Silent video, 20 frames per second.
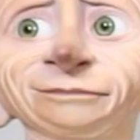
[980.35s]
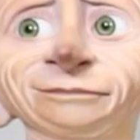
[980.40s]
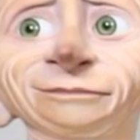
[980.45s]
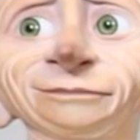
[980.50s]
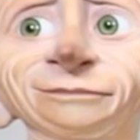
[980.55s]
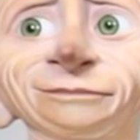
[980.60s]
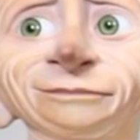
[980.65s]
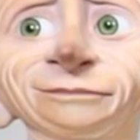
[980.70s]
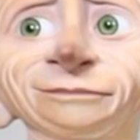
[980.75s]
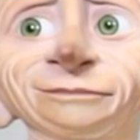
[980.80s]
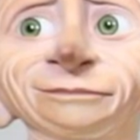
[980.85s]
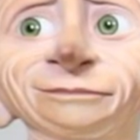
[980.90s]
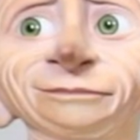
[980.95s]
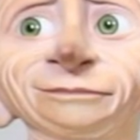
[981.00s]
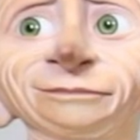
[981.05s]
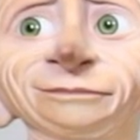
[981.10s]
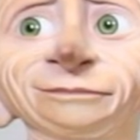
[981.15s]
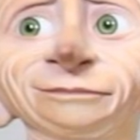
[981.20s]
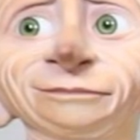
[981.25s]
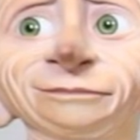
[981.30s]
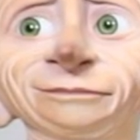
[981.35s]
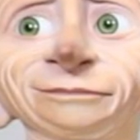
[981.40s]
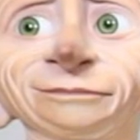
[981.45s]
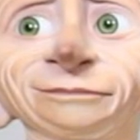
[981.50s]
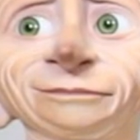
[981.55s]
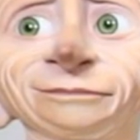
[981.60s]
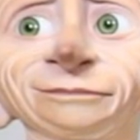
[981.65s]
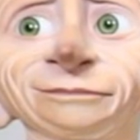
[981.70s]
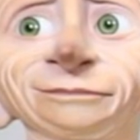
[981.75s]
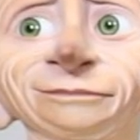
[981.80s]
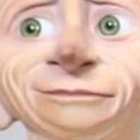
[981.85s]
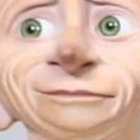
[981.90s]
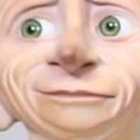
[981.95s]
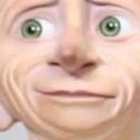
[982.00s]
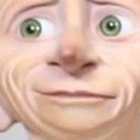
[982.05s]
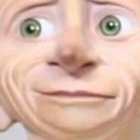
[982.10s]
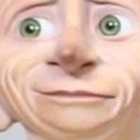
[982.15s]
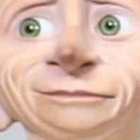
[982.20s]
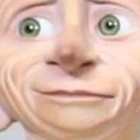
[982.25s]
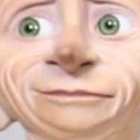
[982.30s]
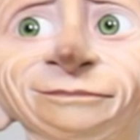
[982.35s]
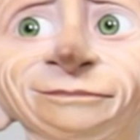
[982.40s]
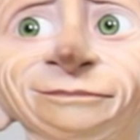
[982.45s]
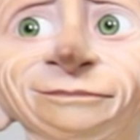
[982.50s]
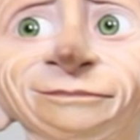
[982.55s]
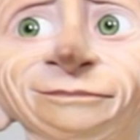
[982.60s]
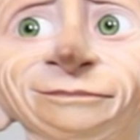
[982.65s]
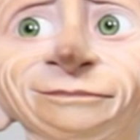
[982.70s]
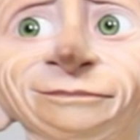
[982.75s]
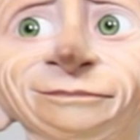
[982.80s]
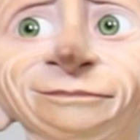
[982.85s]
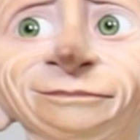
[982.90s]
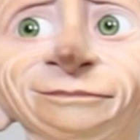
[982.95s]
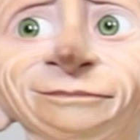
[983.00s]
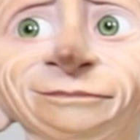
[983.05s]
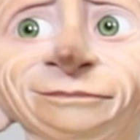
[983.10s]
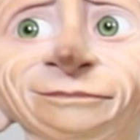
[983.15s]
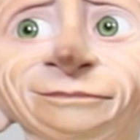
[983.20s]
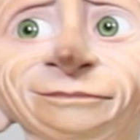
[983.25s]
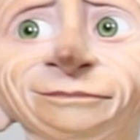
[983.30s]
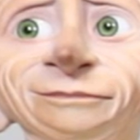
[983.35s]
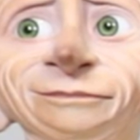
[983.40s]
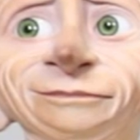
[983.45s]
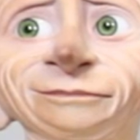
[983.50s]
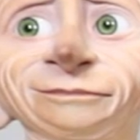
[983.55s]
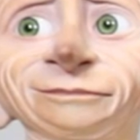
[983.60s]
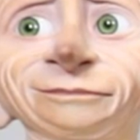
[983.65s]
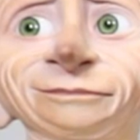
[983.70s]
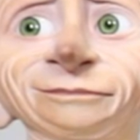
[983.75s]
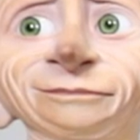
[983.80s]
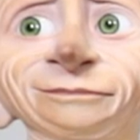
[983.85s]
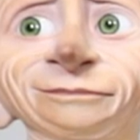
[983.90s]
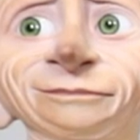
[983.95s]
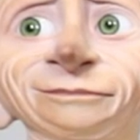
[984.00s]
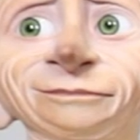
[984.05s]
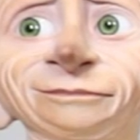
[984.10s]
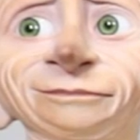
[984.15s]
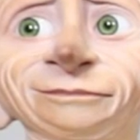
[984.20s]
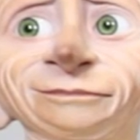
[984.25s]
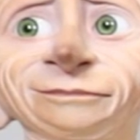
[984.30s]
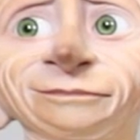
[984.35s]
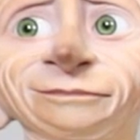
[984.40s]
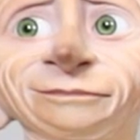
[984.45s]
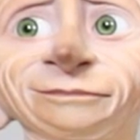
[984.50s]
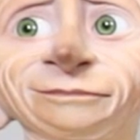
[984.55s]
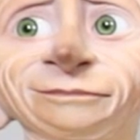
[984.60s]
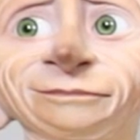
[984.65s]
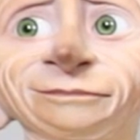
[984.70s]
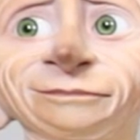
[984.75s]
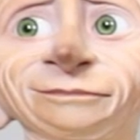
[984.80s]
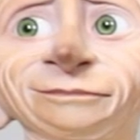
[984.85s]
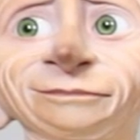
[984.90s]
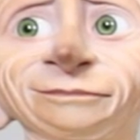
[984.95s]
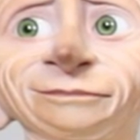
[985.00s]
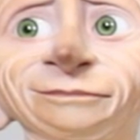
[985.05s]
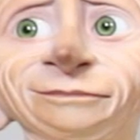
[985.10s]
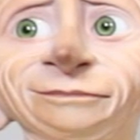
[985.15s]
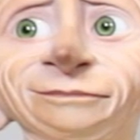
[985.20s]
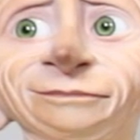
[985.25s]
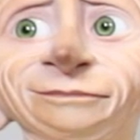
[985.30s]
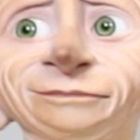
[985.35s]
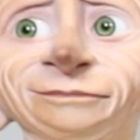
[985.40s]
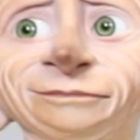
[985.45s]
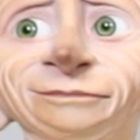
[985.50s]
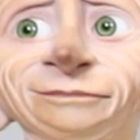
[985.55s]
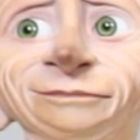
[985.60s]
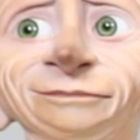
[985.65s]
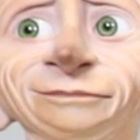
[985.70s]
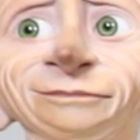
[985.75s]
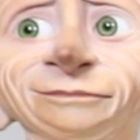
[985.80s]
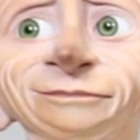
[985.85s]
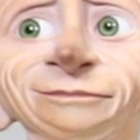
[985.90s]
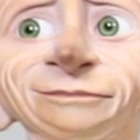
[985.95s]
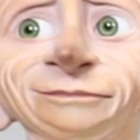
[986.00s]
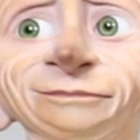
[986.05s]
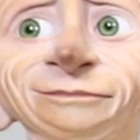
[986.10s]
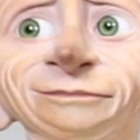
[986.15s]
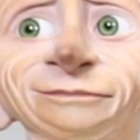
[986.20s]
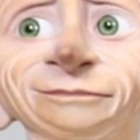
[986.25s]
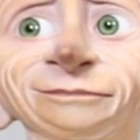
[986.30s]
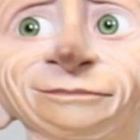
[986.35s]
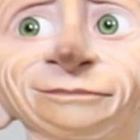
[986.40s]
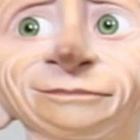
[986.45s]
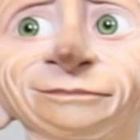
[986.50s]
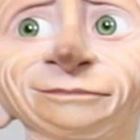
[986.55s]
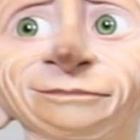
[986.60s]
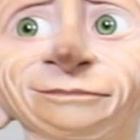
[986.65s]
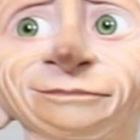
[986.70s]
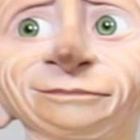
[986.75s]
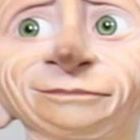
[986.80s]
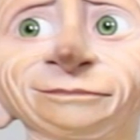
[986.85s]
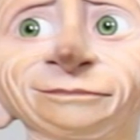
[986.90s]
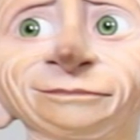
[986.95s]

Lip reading: (silent)